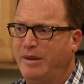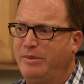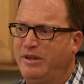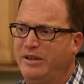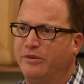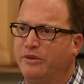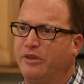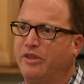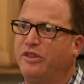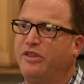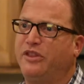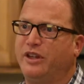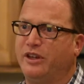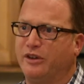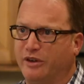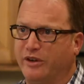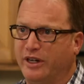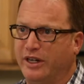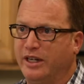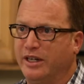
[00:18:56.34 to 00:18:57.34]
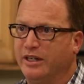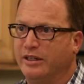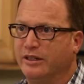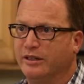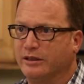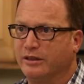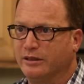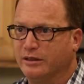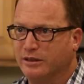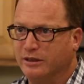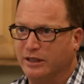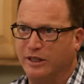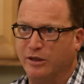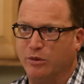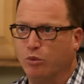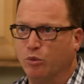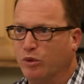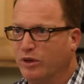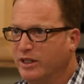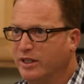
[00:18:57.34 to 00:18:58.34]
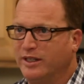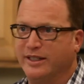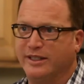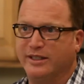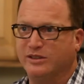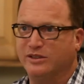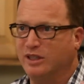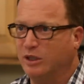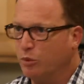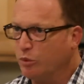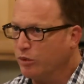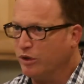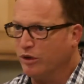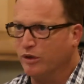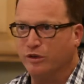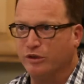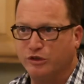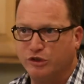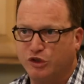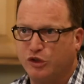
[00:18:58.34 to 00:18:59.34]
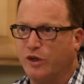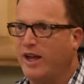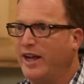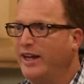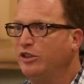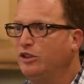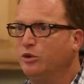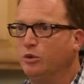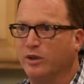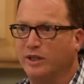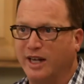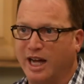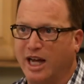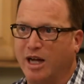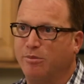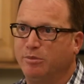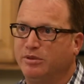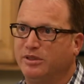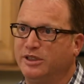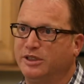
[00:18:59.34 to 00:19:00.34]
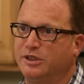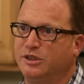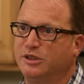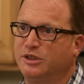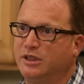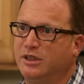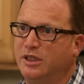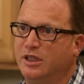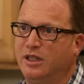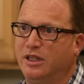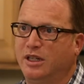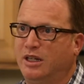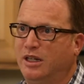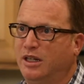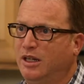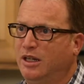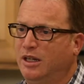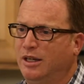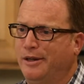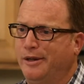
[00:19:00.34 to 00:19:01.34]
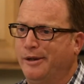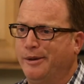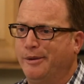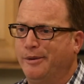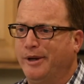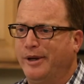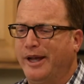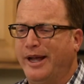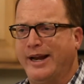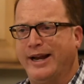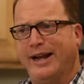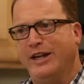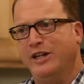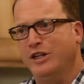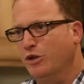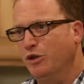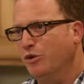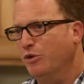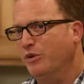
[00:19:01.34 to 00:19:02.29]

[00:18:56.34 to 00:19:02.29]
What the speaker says: maybe in theory, like what it is that we're trying to accomplish. And I